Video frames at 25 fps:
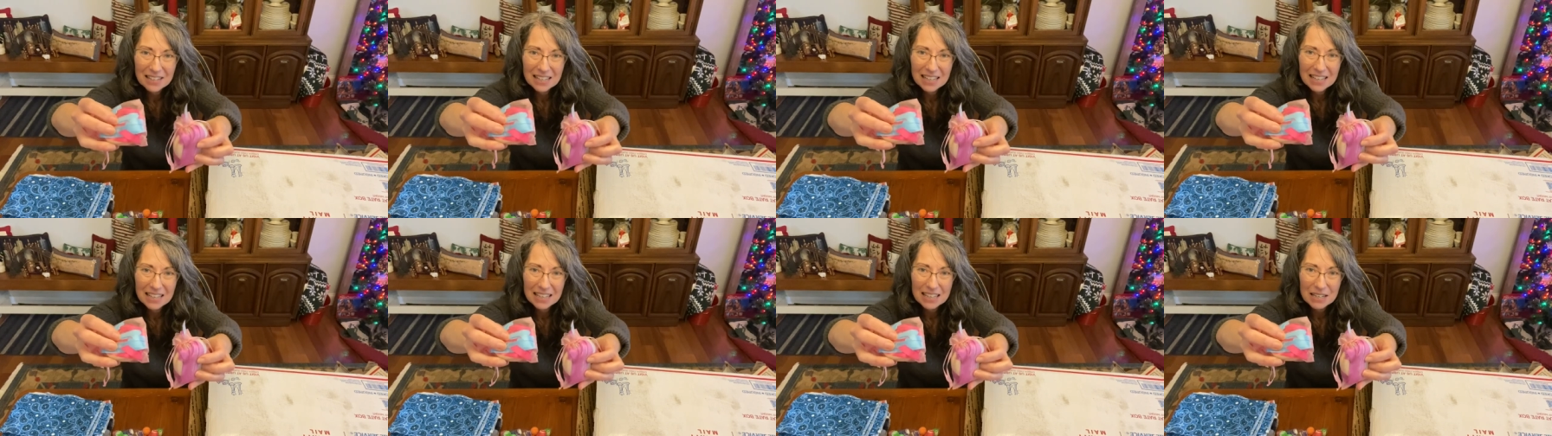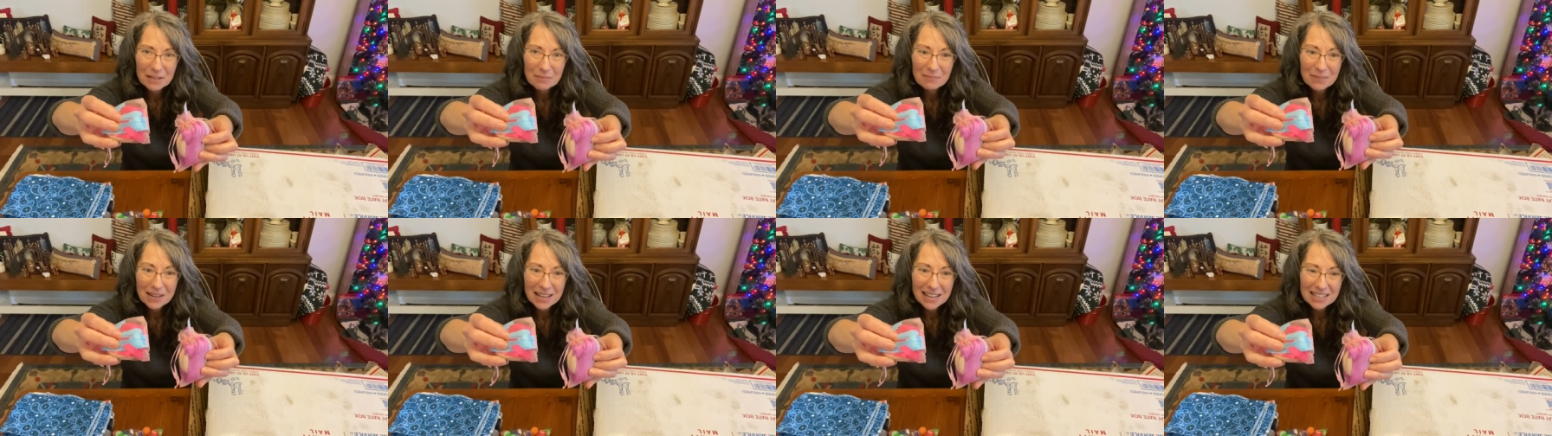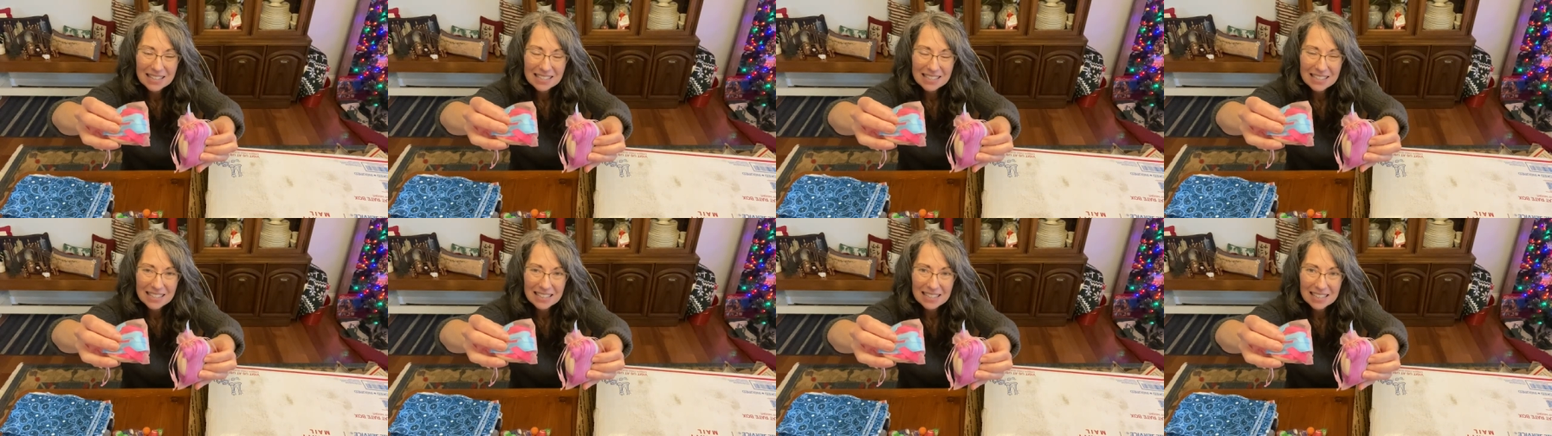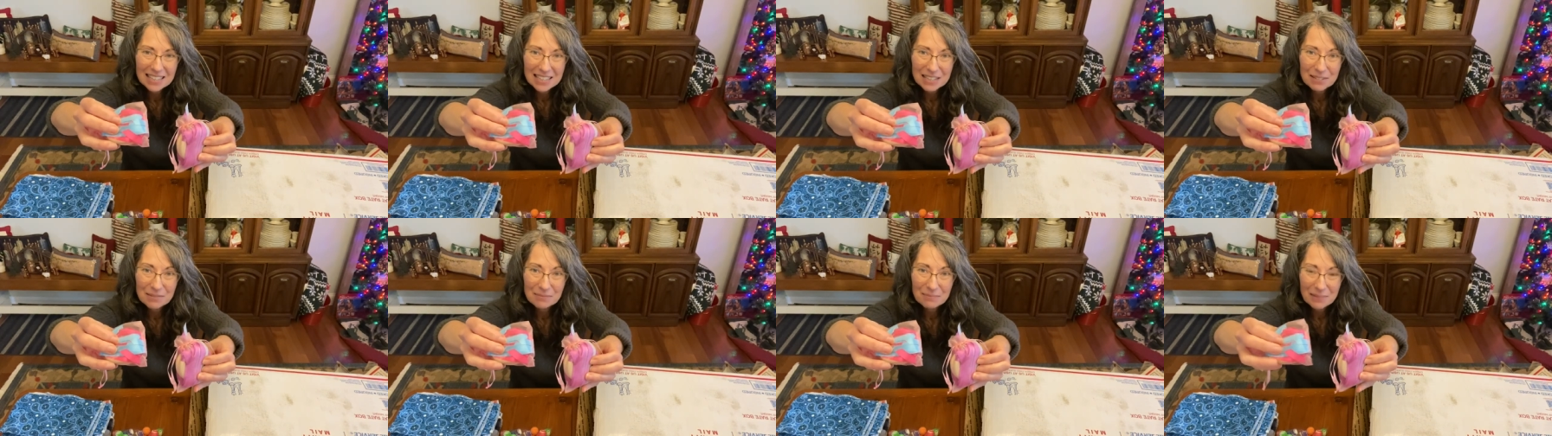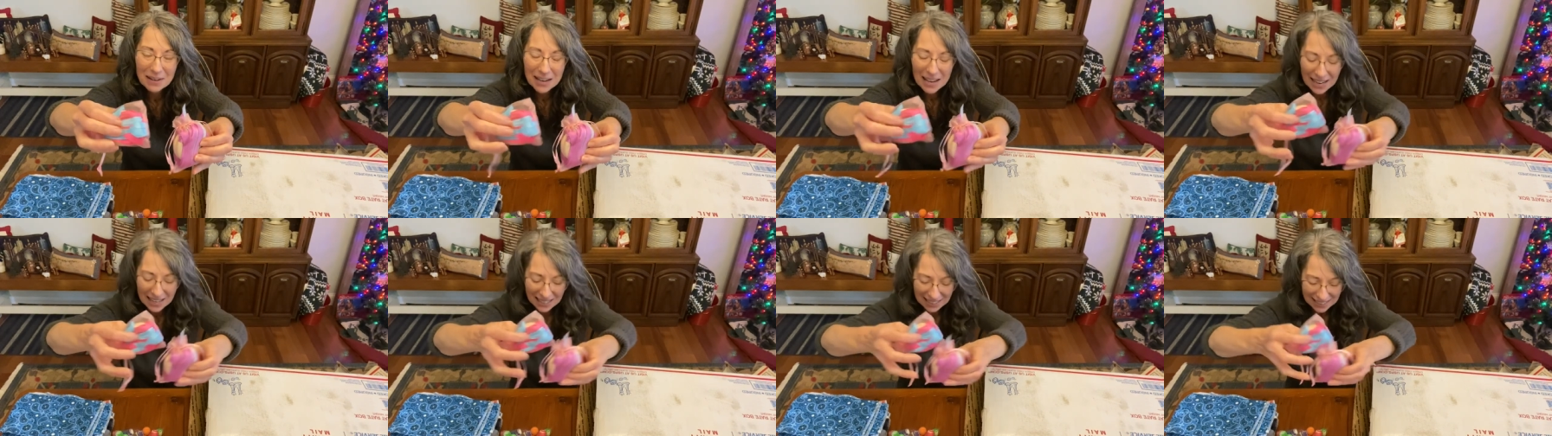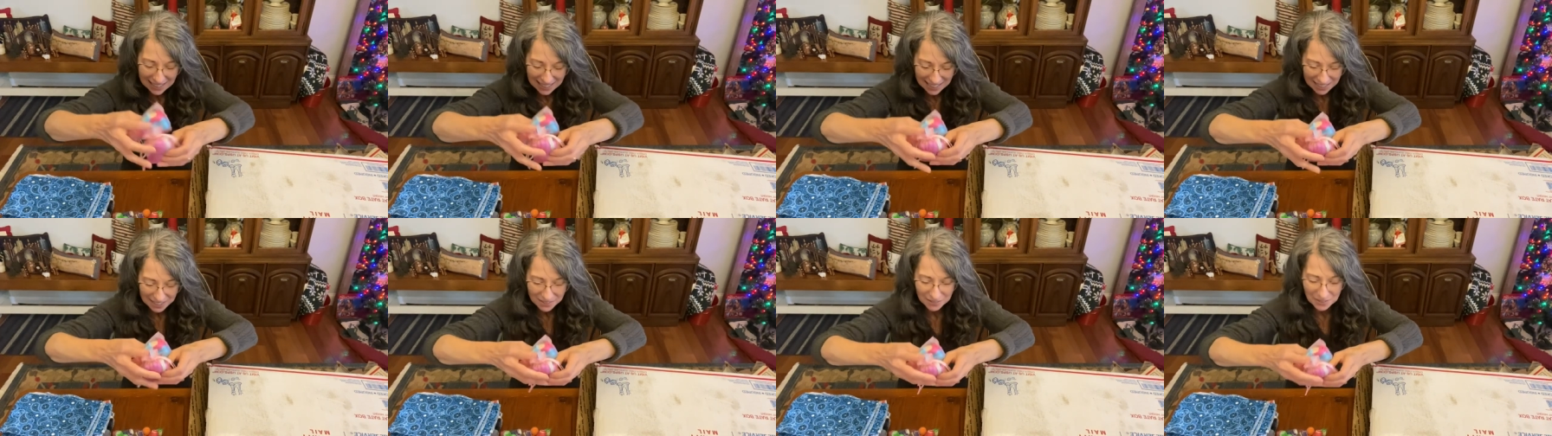an amazing impact
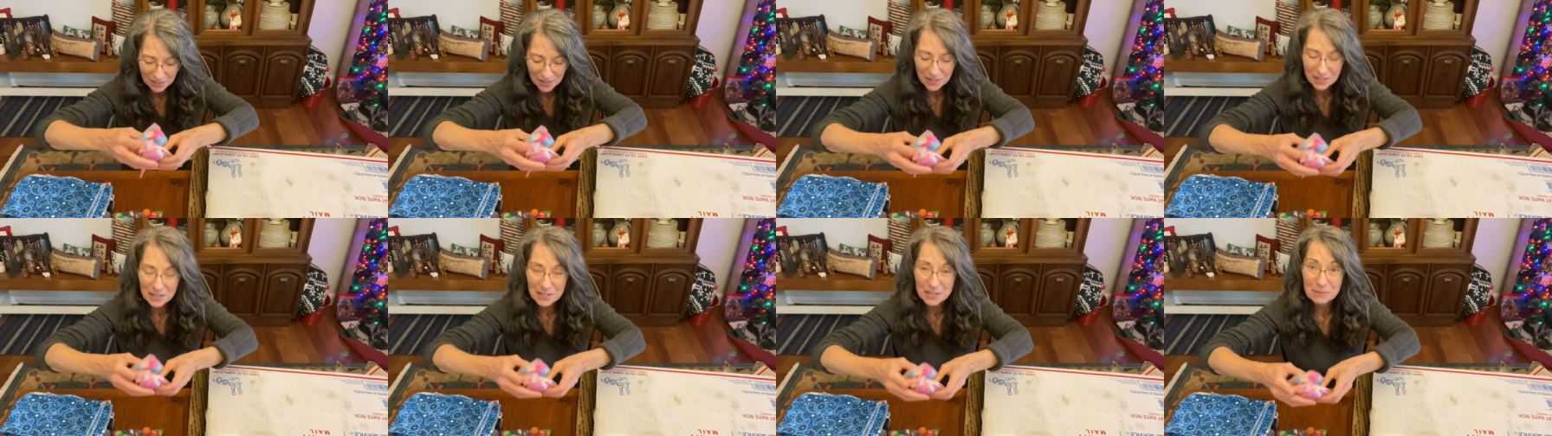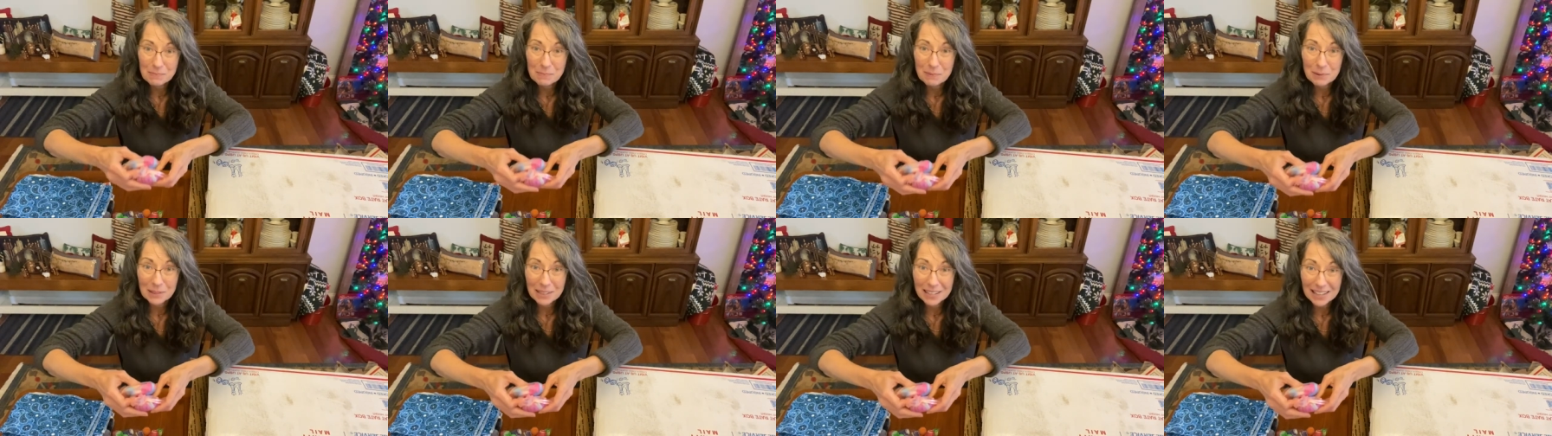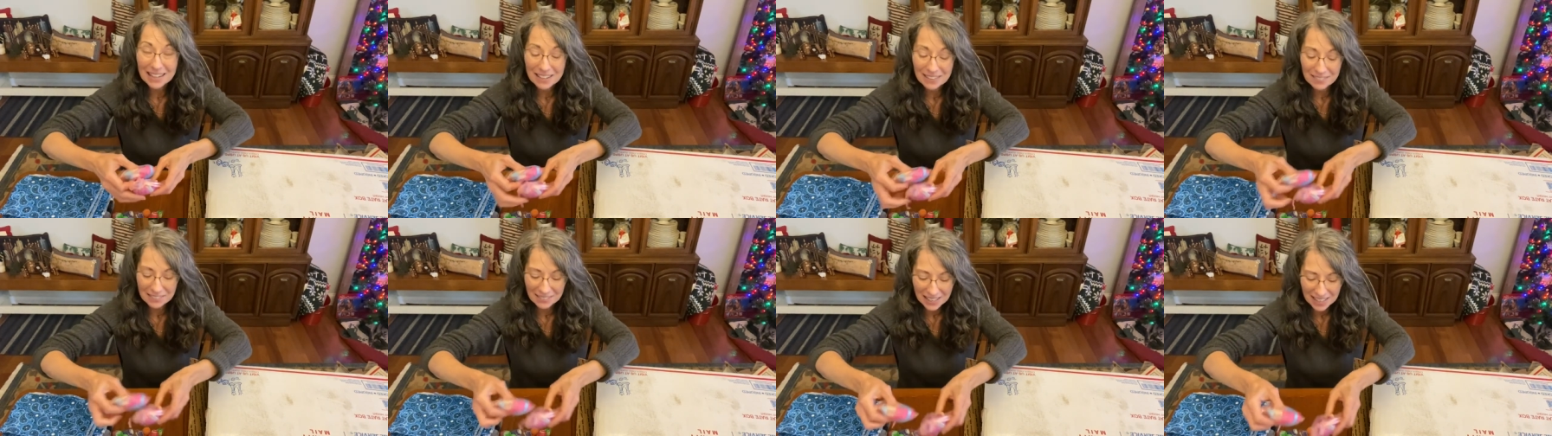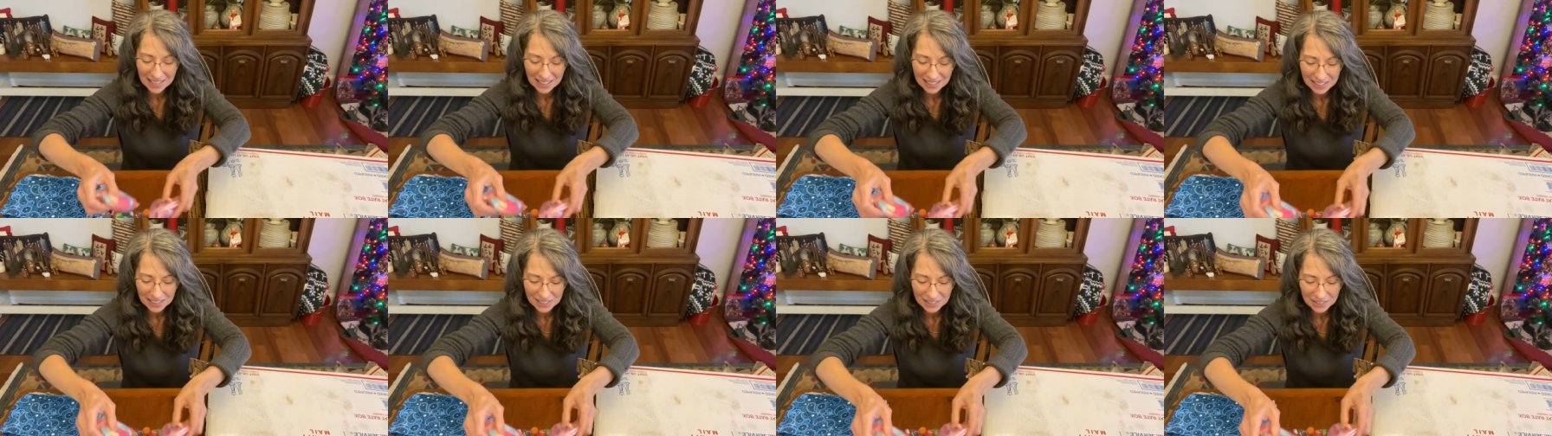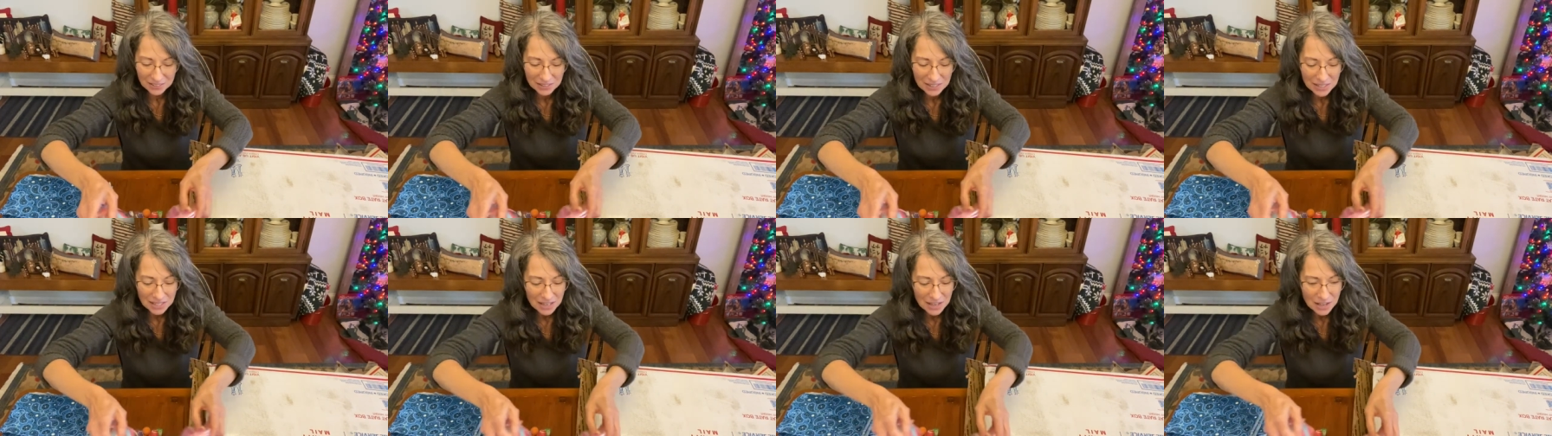as far as play value.